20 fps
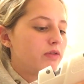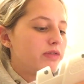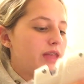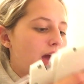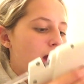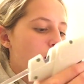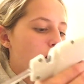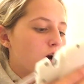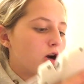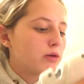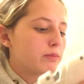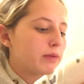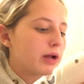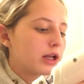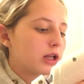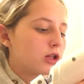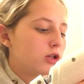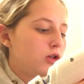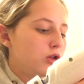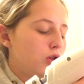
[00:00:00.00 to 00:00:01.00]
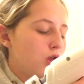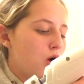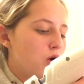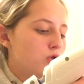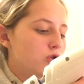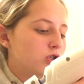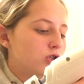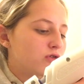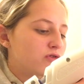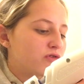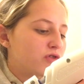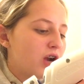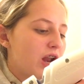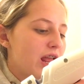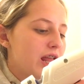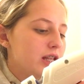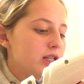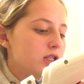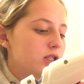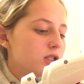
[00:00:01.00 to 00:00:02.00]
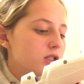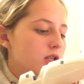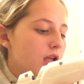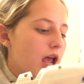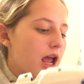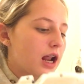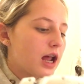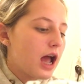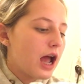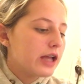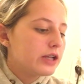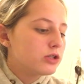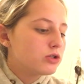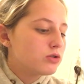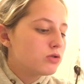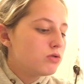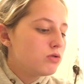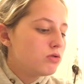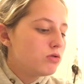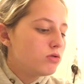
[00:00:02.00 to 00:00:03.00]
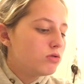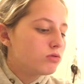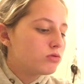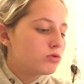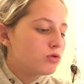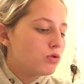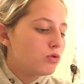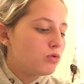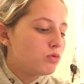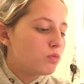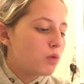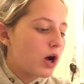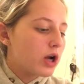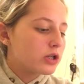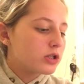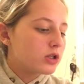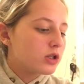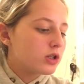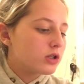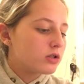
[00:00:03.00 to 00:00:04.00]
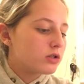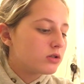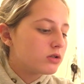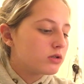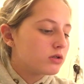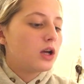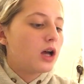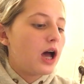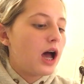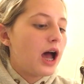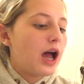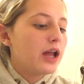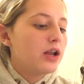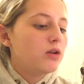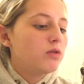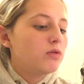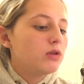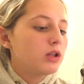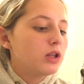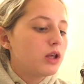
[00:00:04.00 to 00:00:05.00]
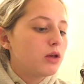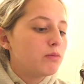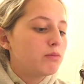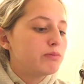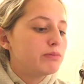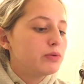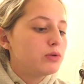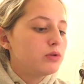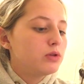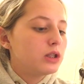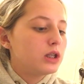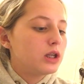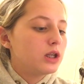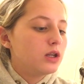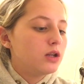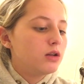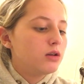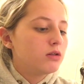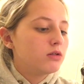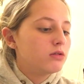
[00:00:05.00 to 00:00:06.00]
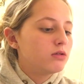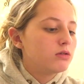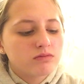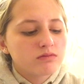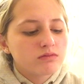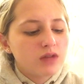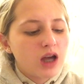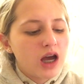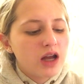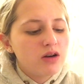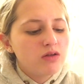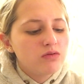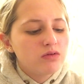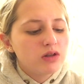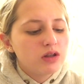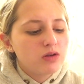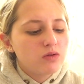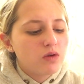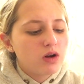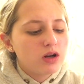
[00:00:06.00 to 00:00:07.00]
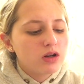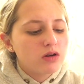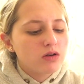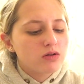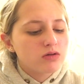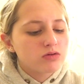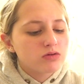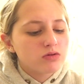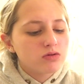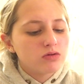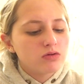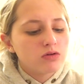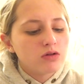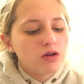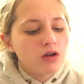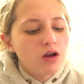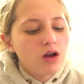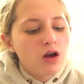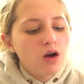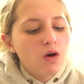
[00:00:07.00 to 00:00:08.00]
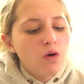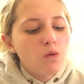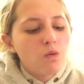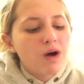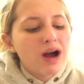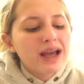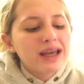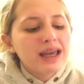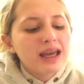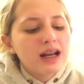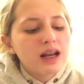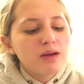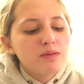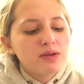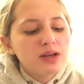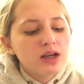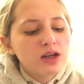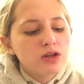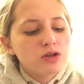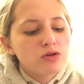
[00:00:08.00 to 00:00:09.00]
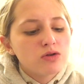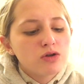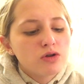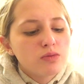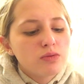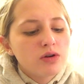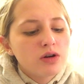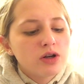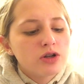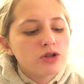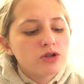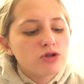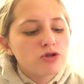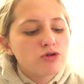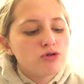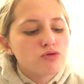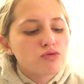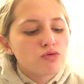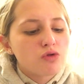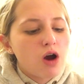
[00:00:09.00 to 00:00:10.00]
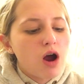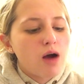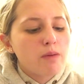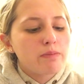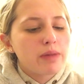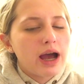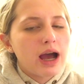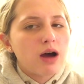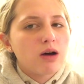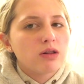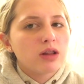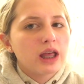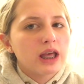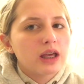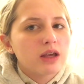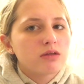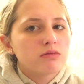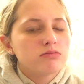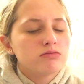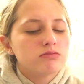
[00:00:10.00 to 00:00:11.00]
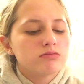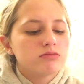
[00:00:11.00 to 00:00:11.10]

that aren't my close friends at high school to watch this. I don't want to get bullied. I don't really want to go to school. Why can't I be a YouTuber and just drop out? Like,